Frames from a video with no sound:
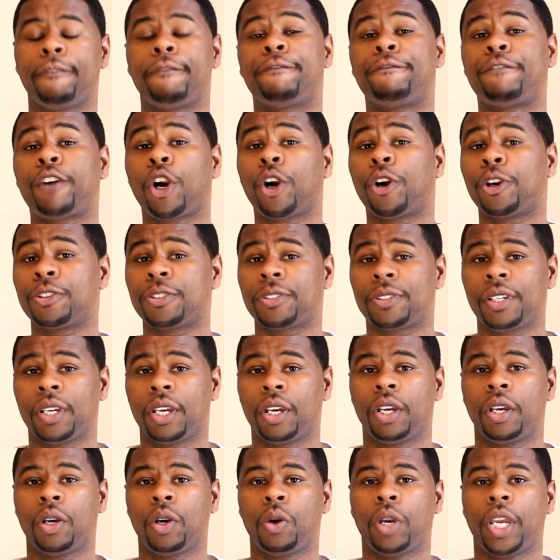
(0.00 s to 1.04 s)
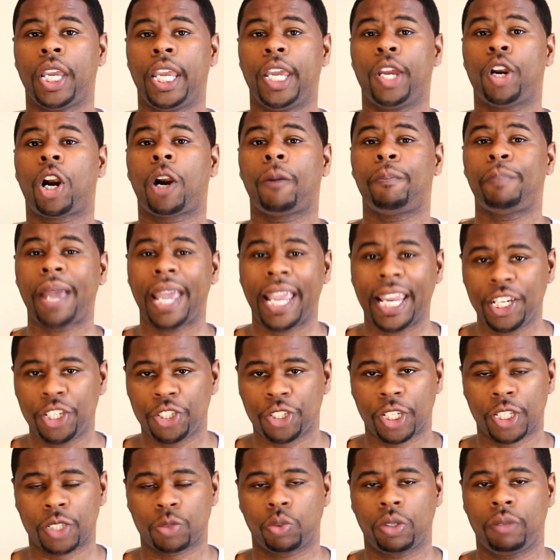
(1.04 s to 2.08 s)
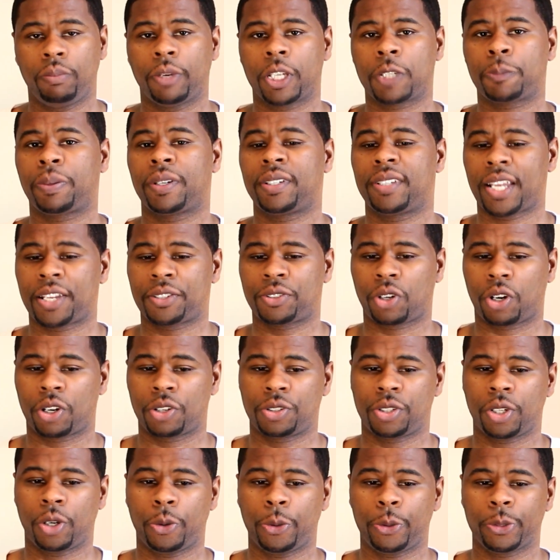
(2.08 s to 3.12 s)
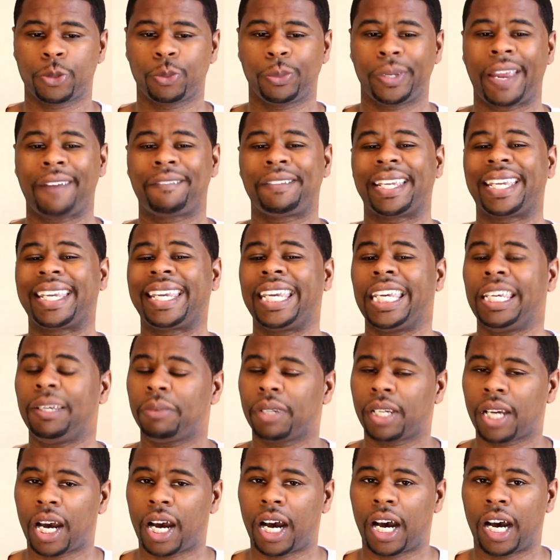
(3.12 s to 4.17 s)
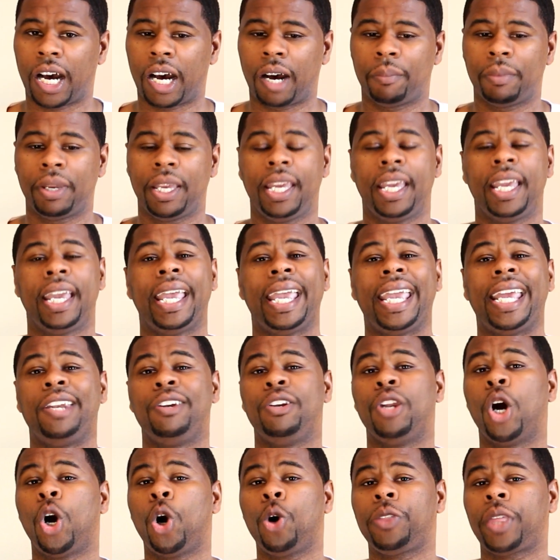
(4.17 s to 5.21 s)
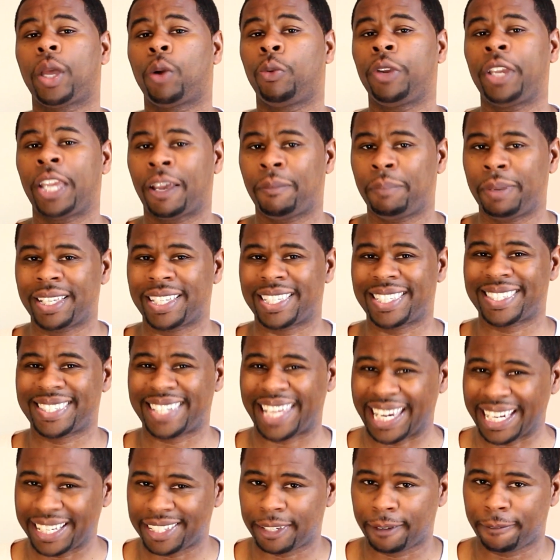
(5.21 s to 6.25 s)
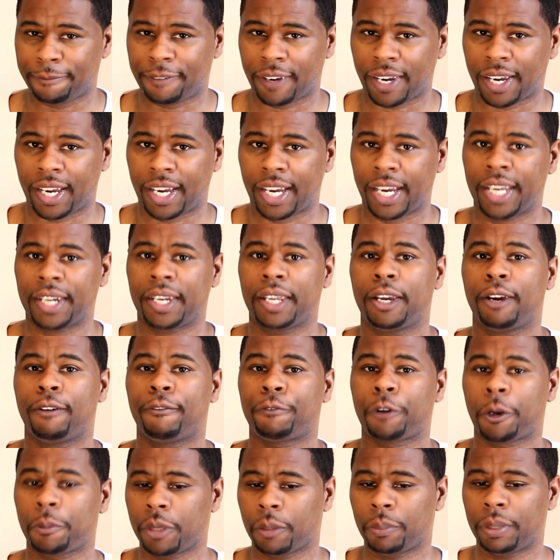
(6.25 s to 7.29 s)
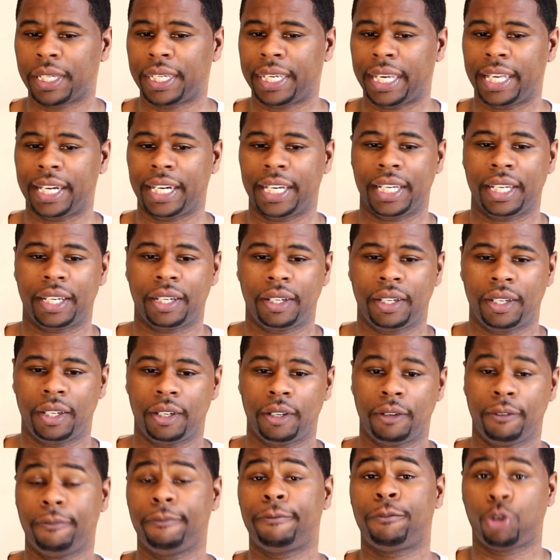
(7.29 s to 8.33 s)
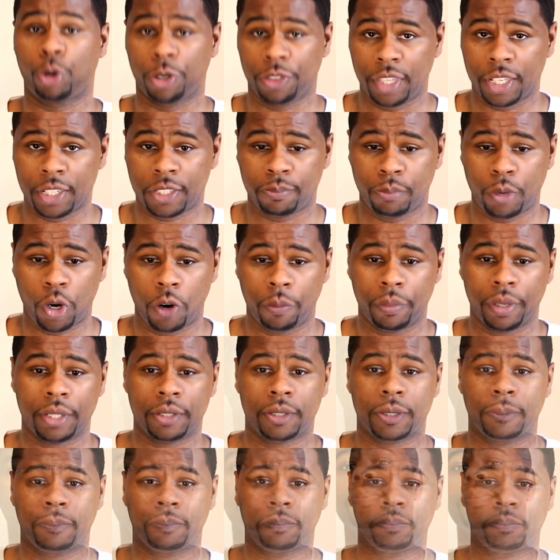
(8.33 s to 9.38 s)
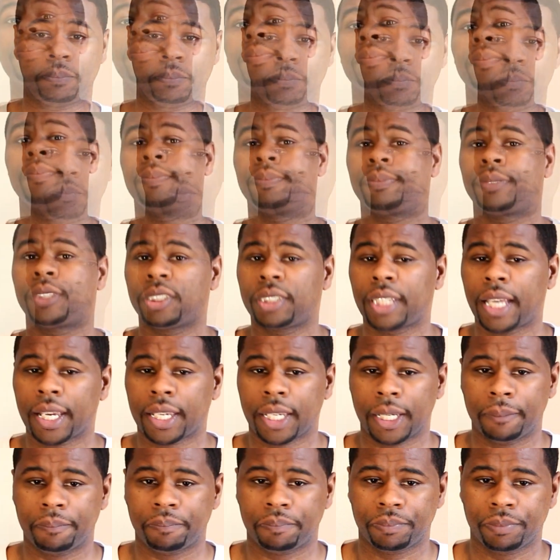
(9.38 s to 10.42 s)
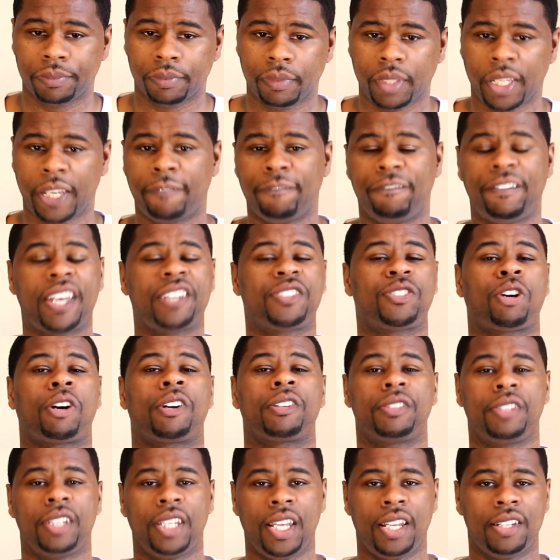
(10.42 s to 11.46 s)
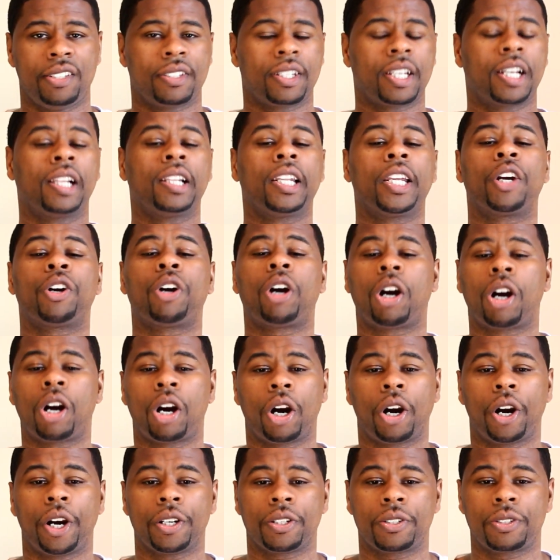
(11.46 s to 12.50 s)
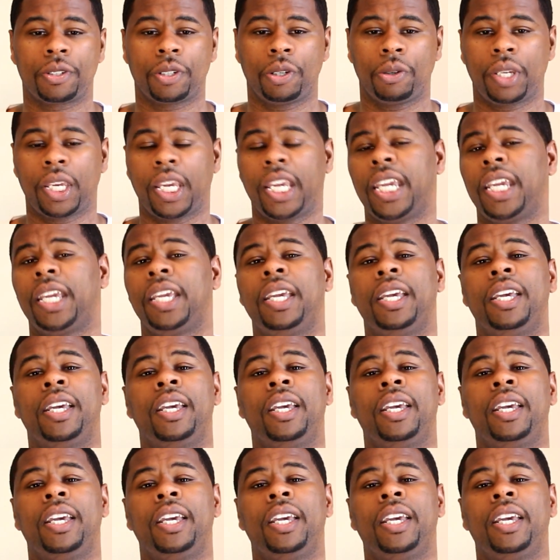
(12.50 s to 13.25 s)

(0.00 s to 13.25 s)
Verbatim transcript: first in our patience, we must possess our souls. We have to keep calm and know that we have been sanctified from the beginning for this moment. Second, confess our sins, clear our hearts, okay?